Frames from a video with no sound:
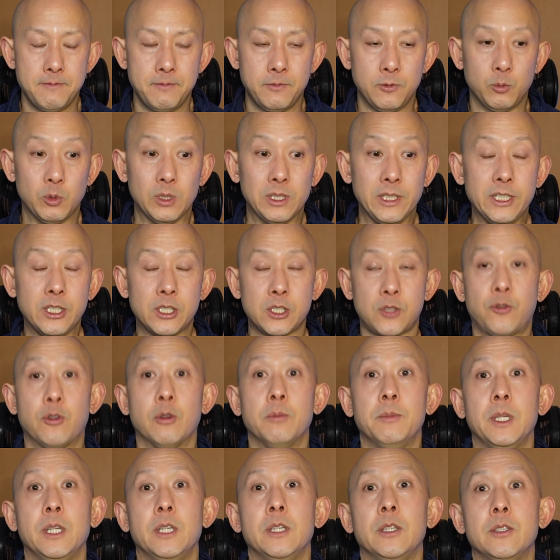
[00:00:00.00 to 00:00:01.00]
release for
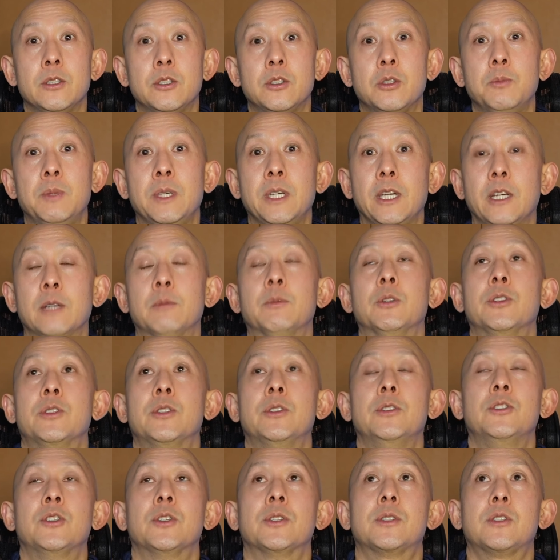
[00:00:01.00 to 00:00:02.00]
me to be able
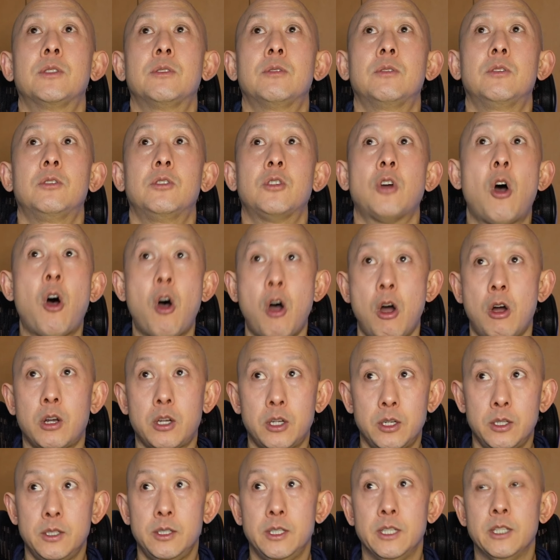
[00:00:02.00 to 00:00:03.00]
to just
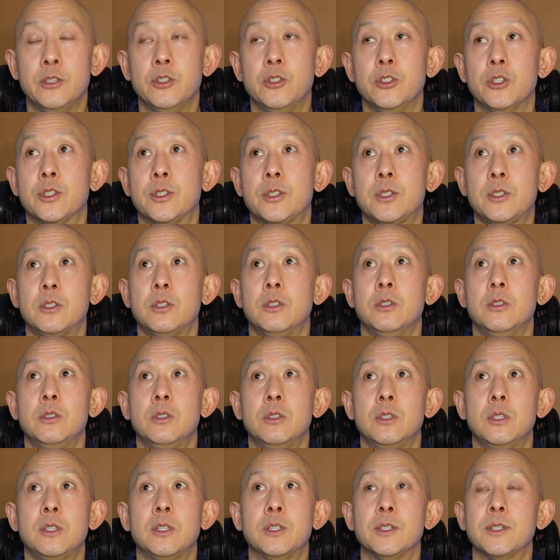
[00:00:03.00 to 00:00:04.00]
talk, and just
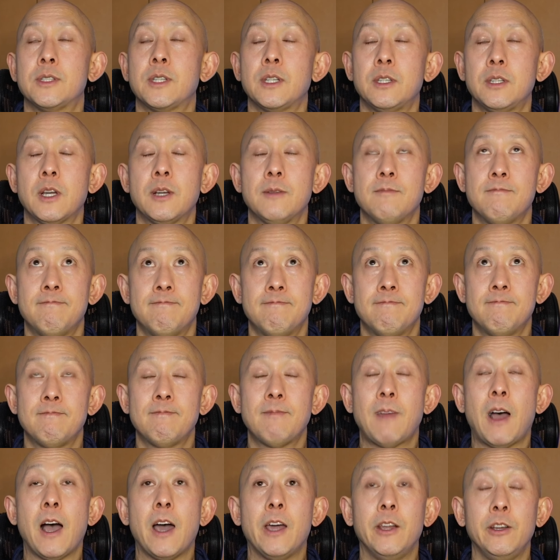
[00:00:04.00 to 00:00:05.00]
because
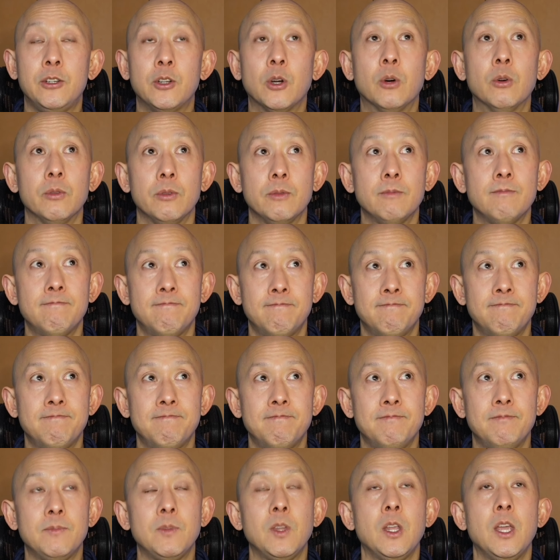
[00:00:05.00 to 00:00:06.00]
I don't
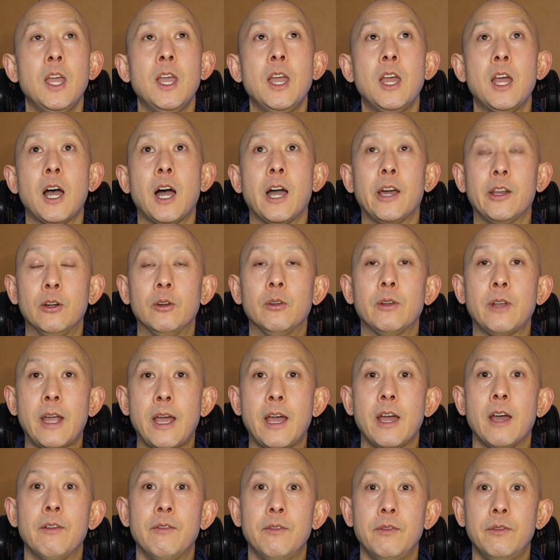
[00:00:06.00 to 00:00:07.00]

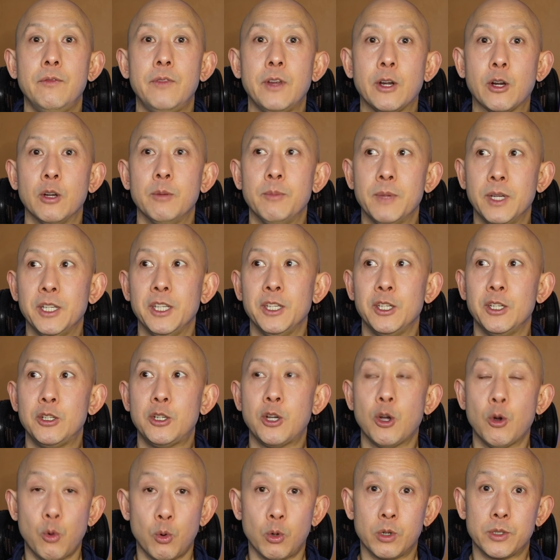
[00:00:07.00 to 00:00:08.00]
have very many
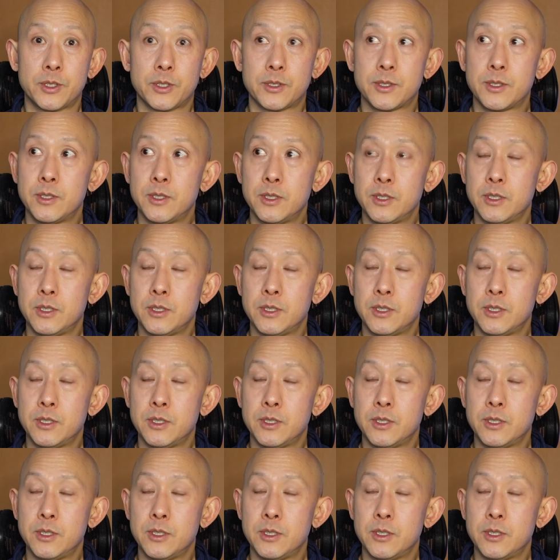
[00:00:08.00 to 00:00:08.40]
cohorts.